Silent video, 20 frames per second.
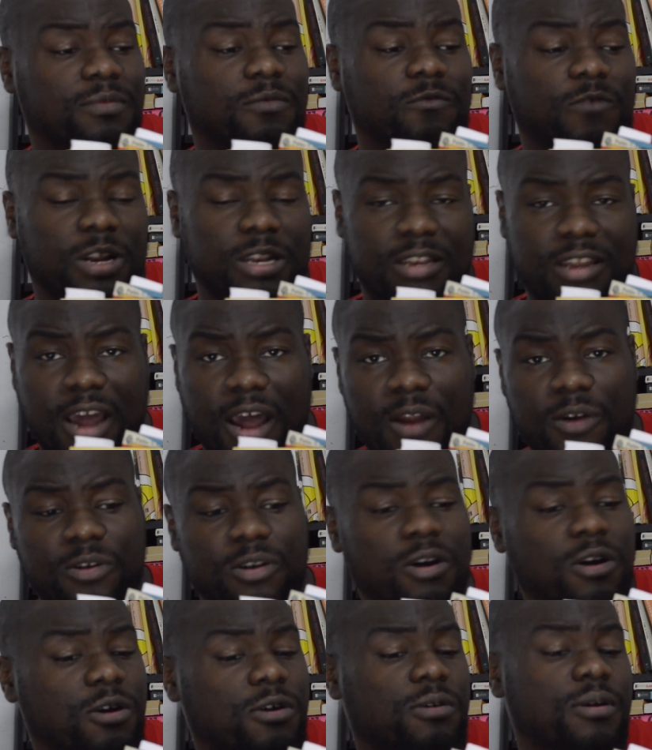
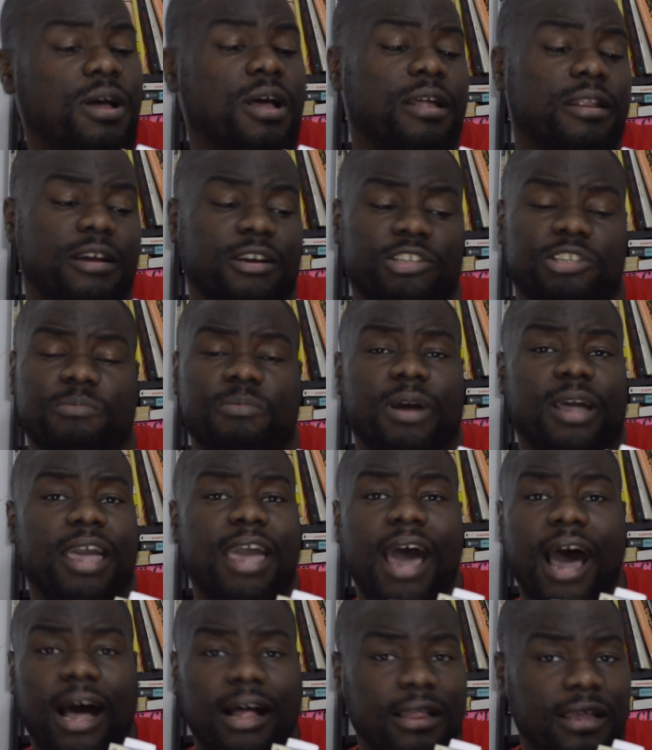Redondo, there's some
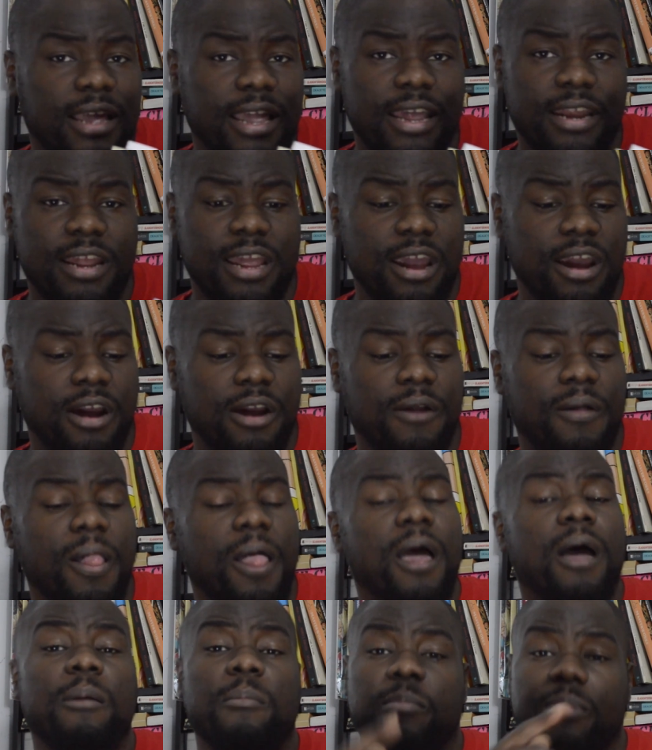Alcala in here.
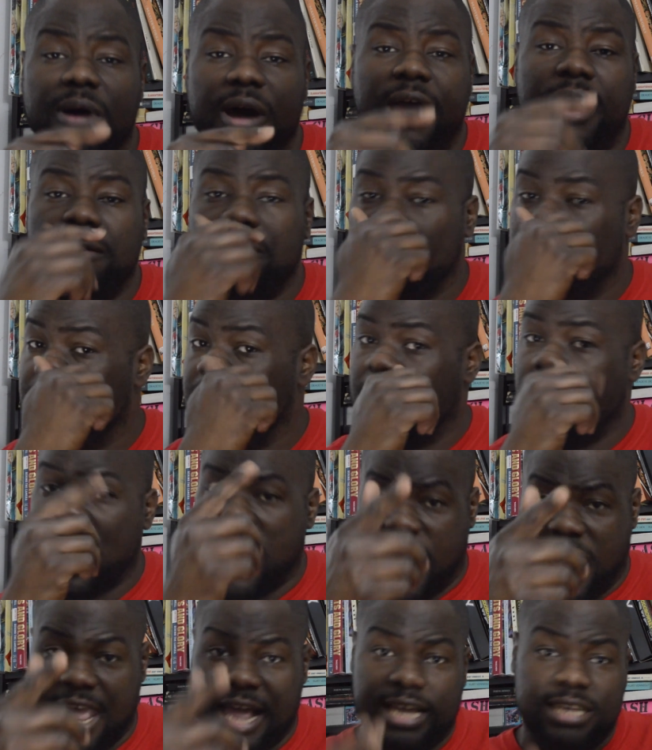But
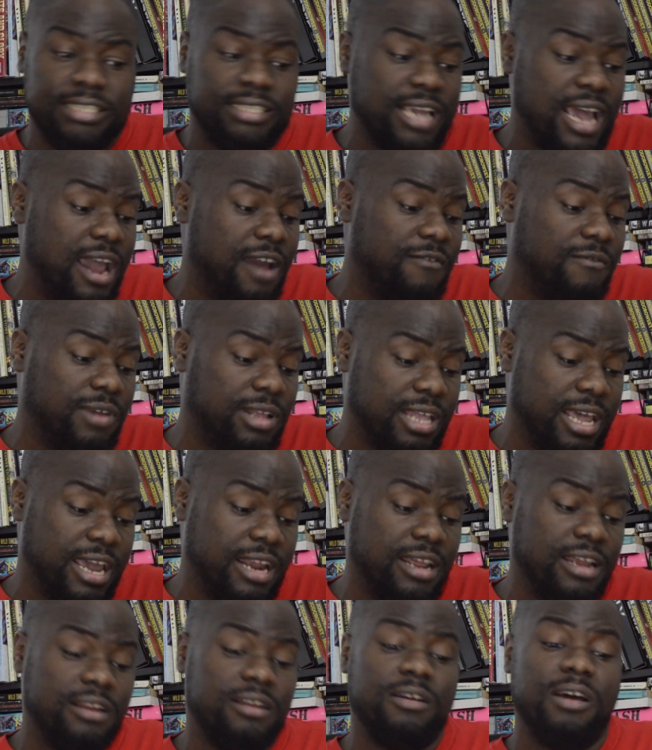as I
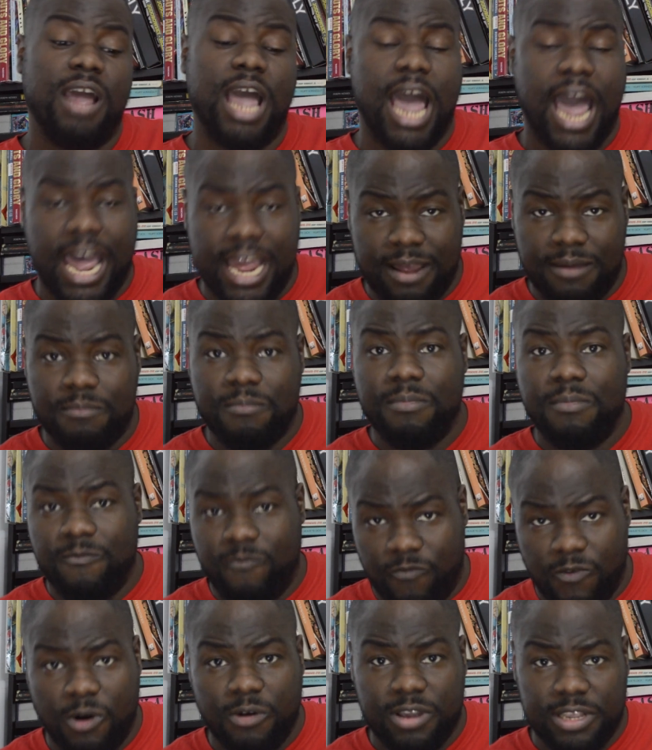related, I am
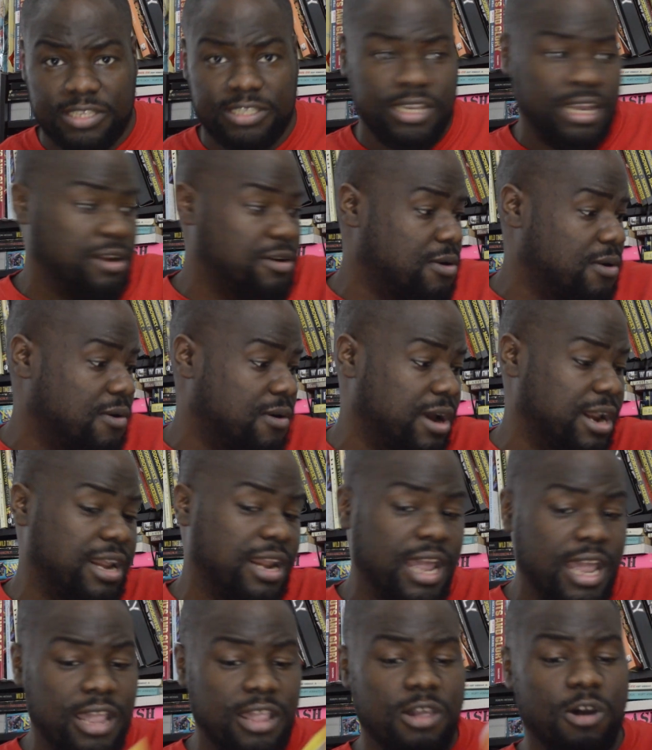focusing
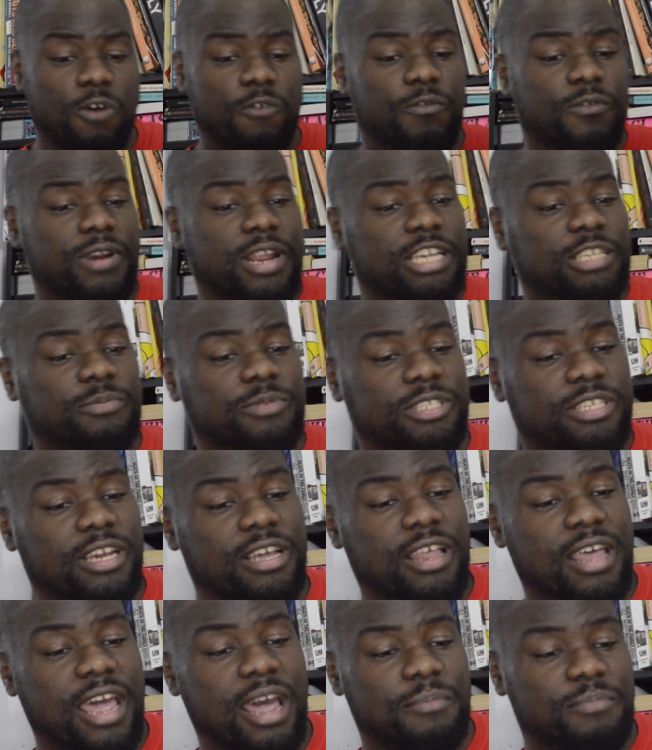on Nino for this
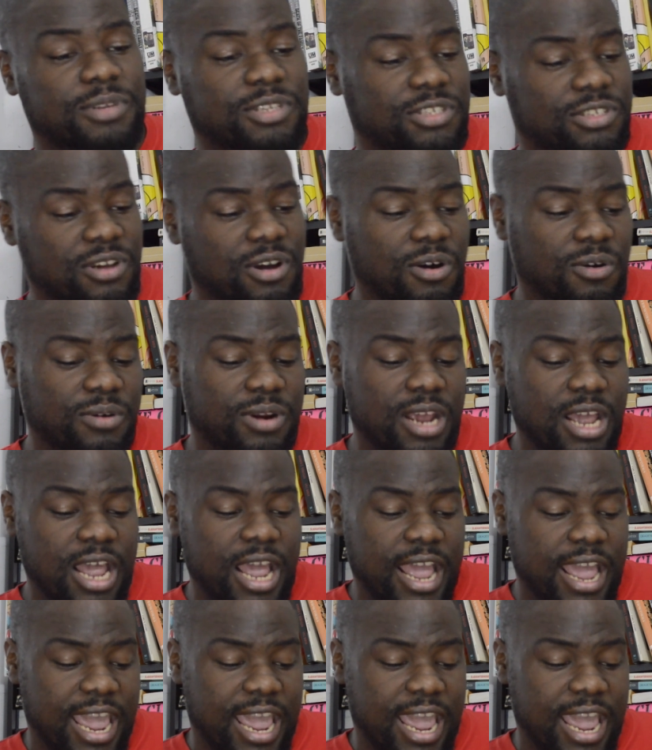particular episode.